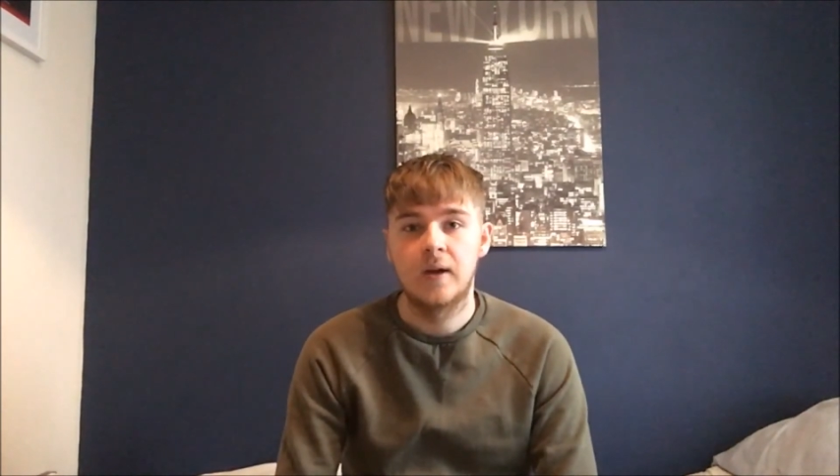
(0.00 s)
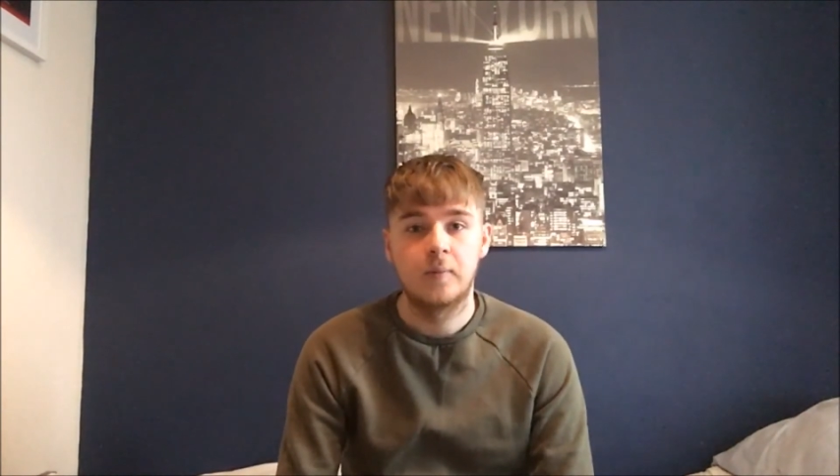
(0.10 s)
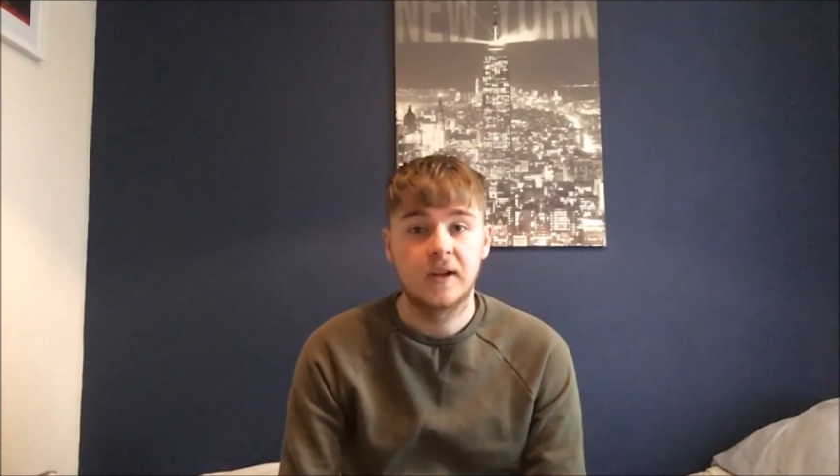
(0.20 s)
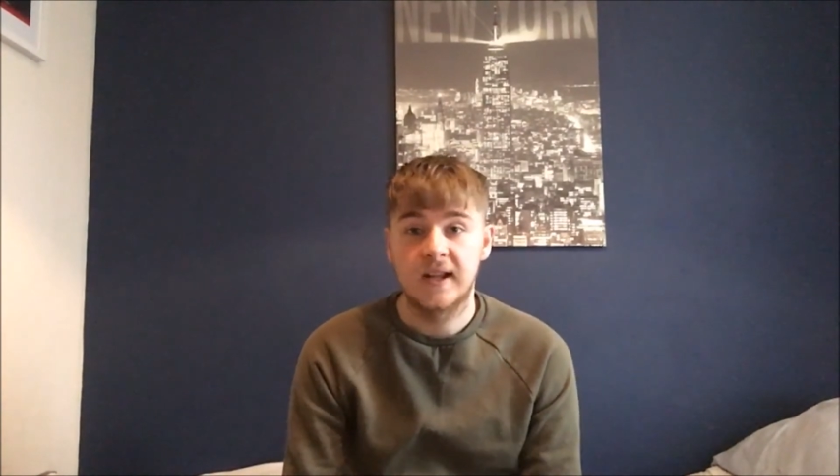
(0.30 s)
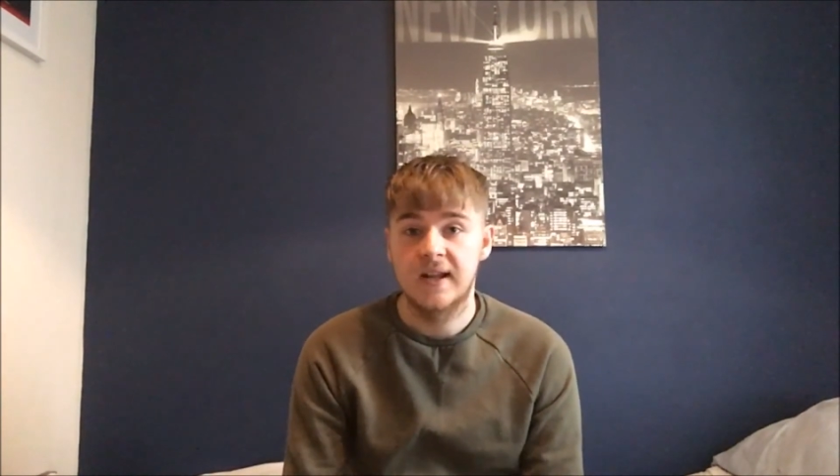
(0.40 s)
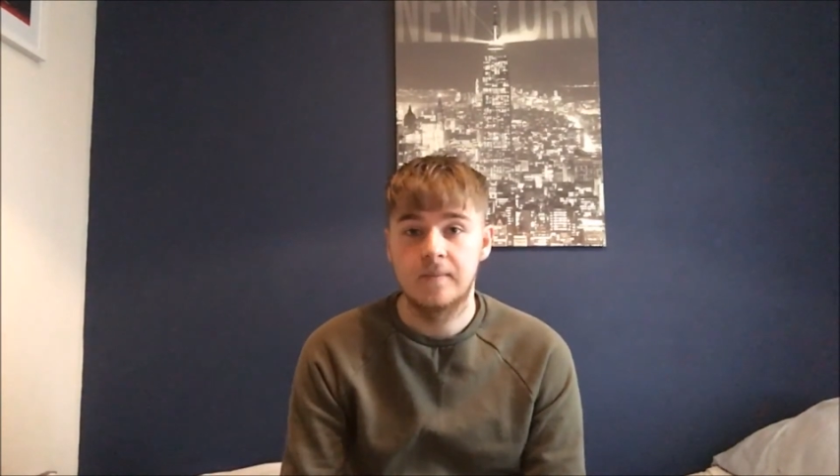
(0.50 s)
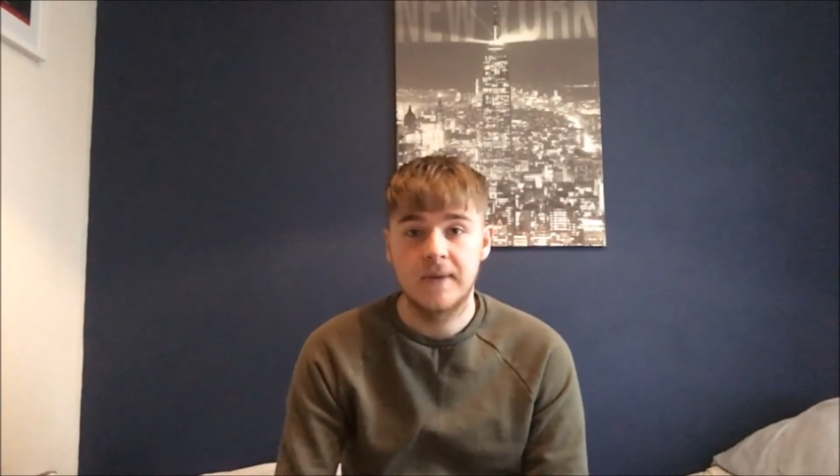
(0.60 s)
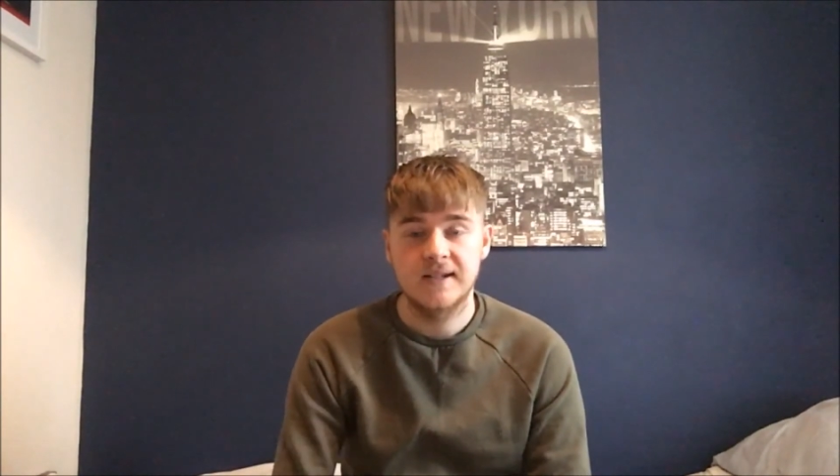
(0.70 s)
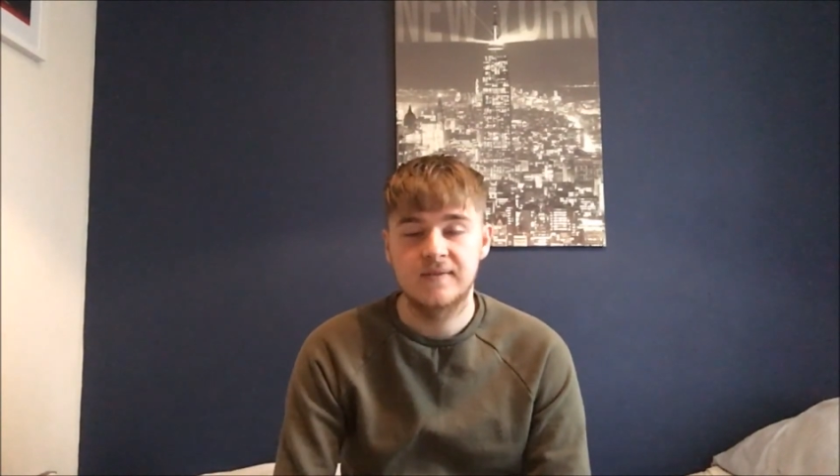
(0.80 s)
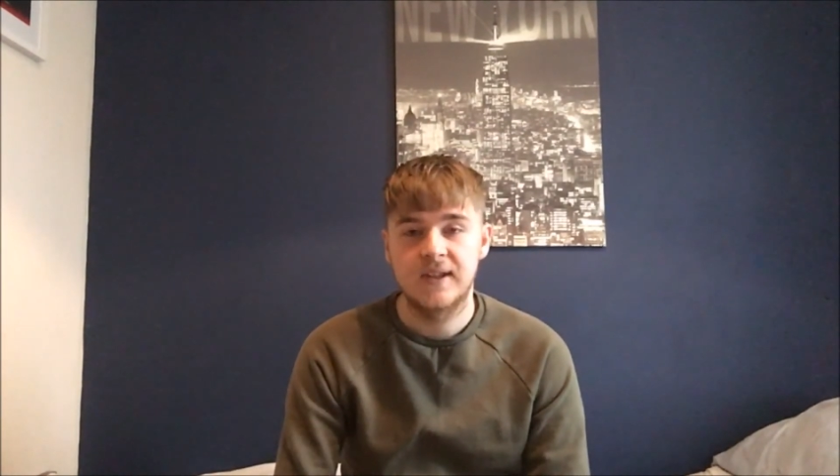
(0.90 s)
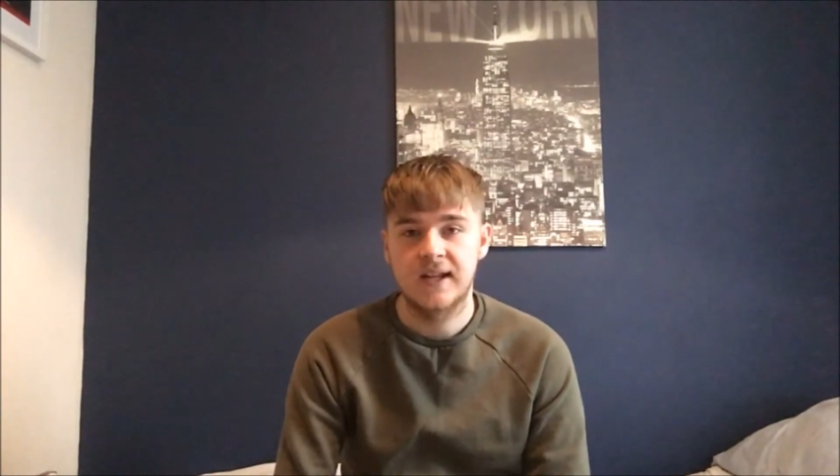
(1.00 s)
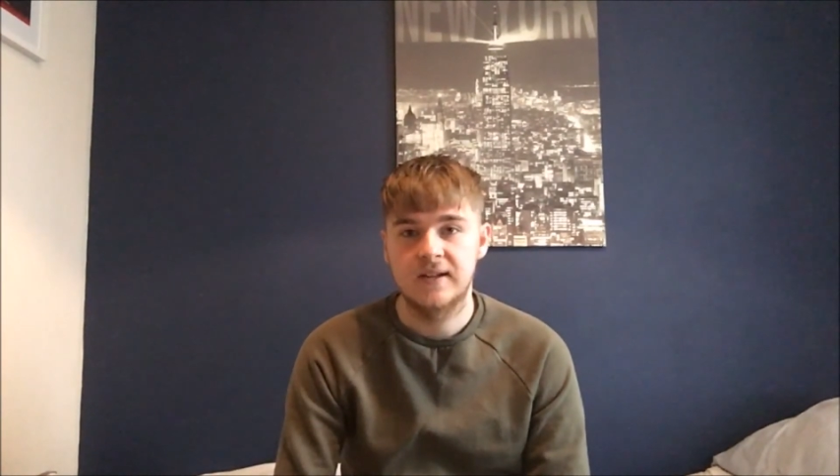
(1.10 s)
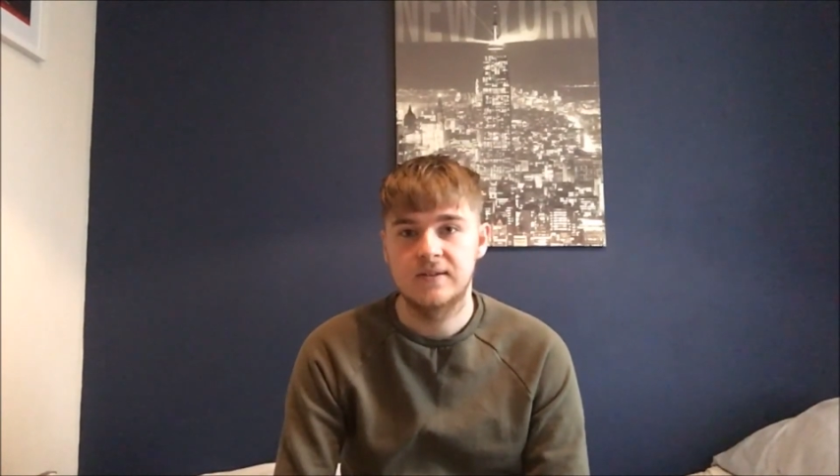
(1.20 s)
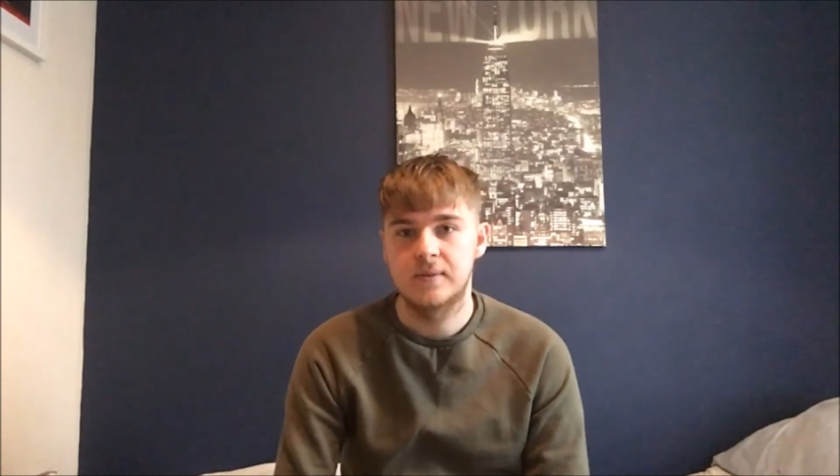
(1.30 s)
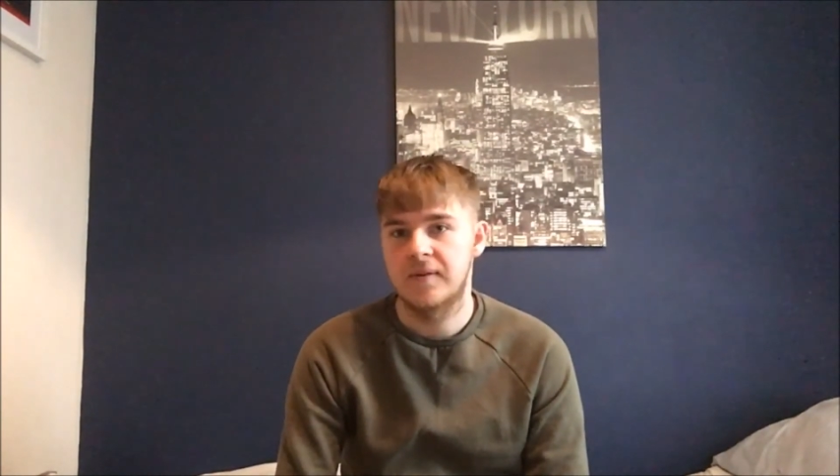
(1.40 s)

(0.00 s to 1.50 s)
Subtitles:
But again, massive thank you to